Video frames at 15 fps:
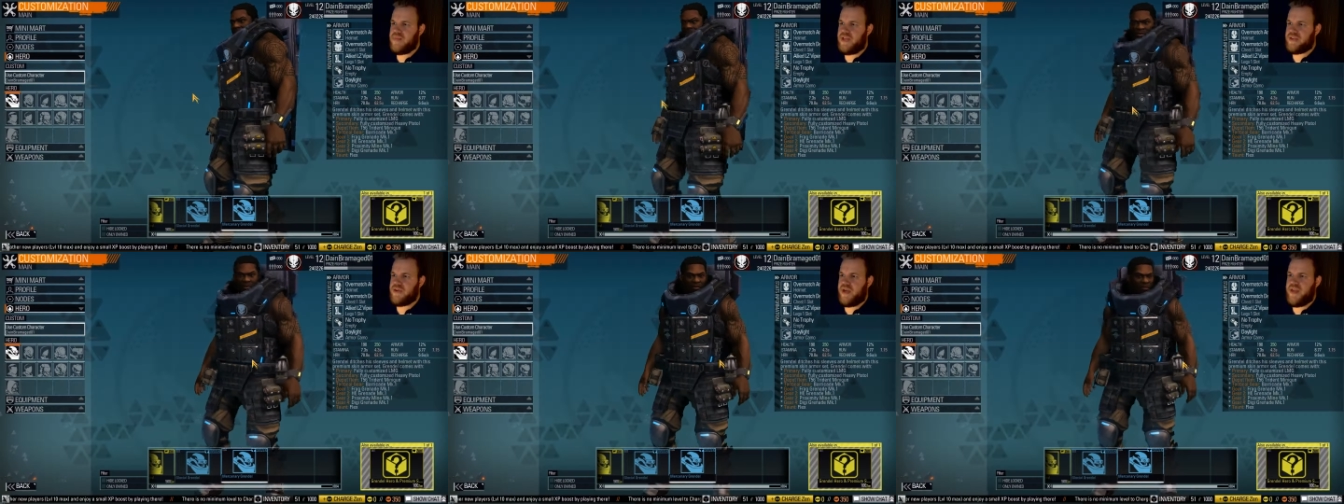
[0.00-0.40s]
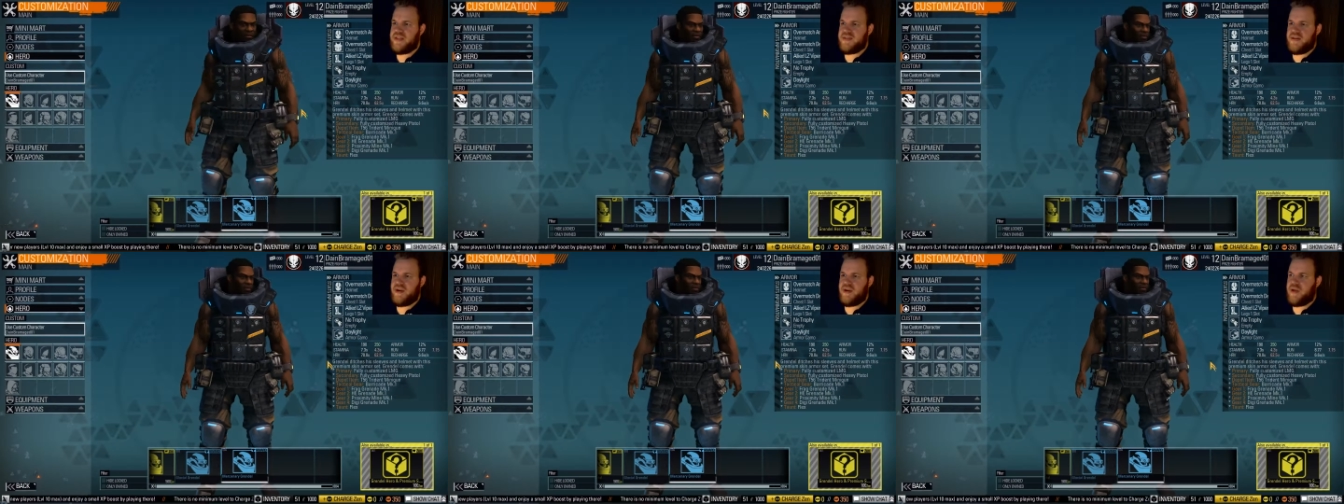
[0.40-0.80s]
get your
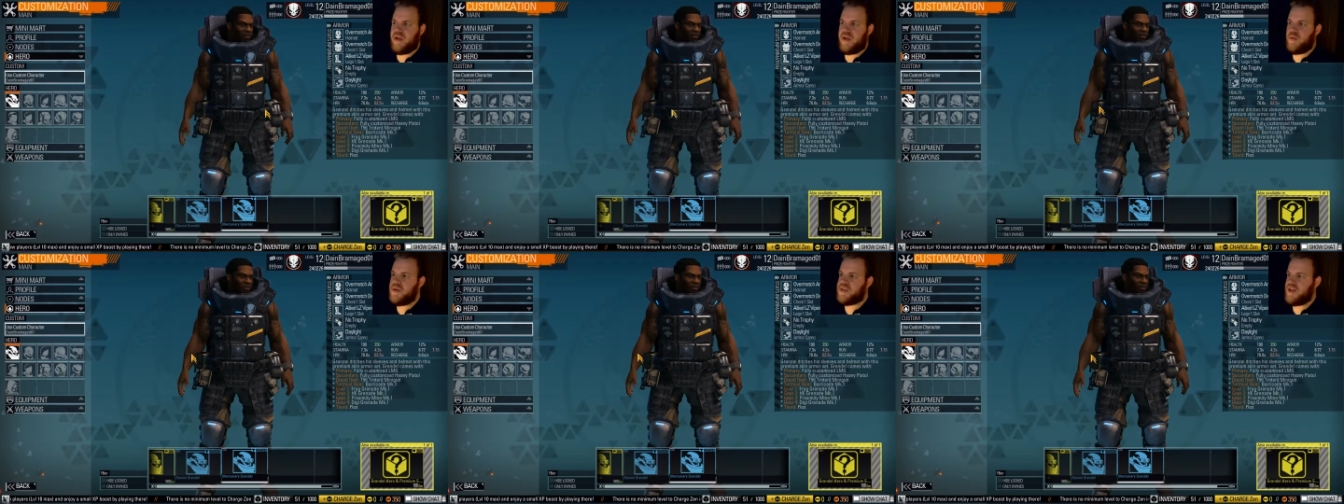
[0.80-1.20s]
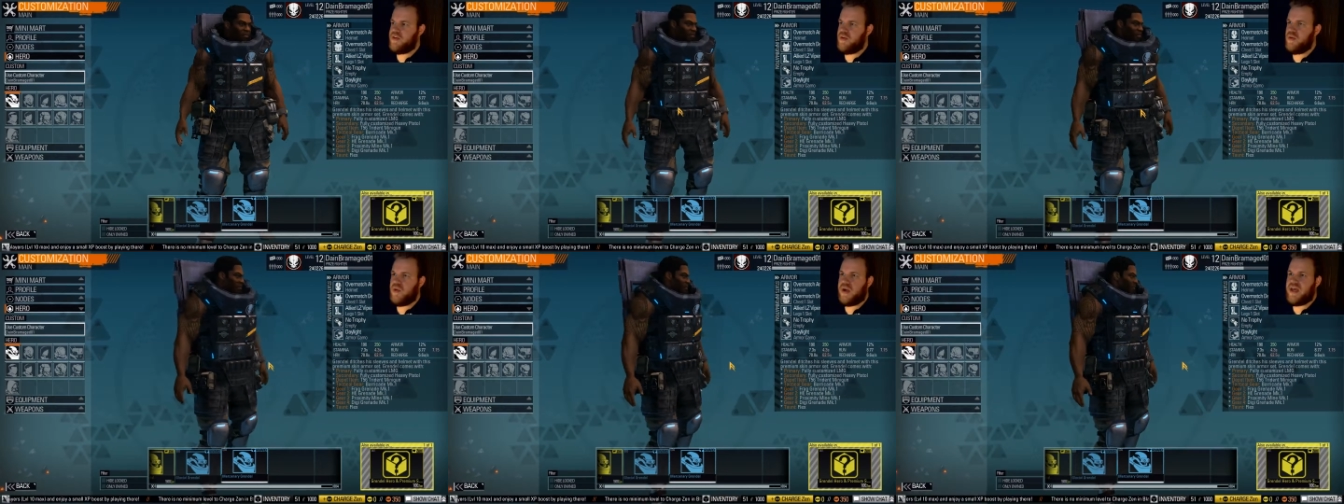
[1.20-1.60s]
hands on them, and I wish I
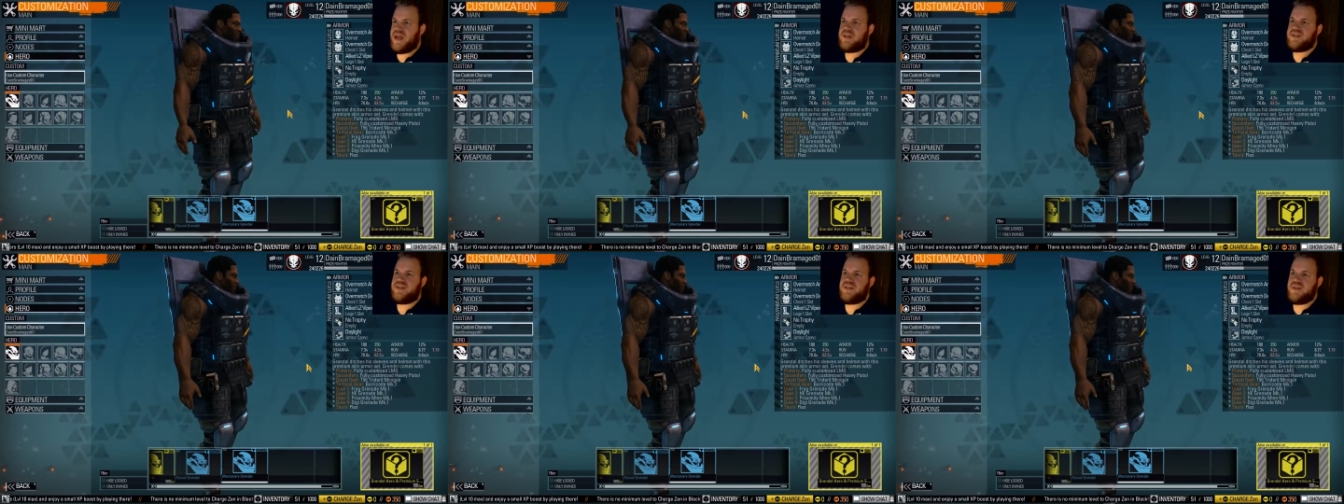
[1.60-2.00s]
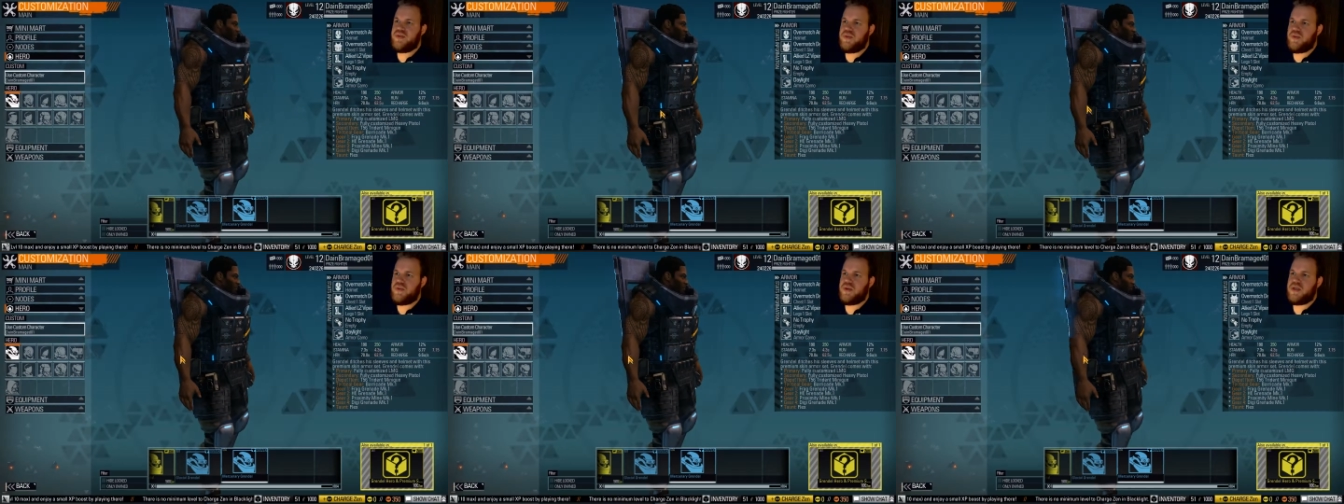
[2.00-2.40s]
knew what I had to
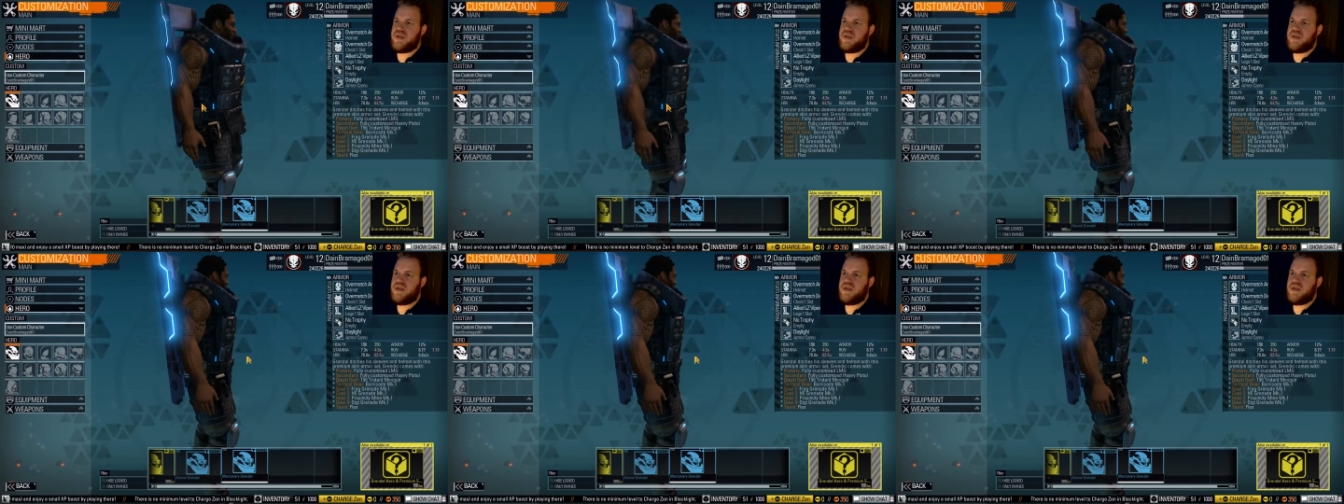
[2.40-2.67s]
do,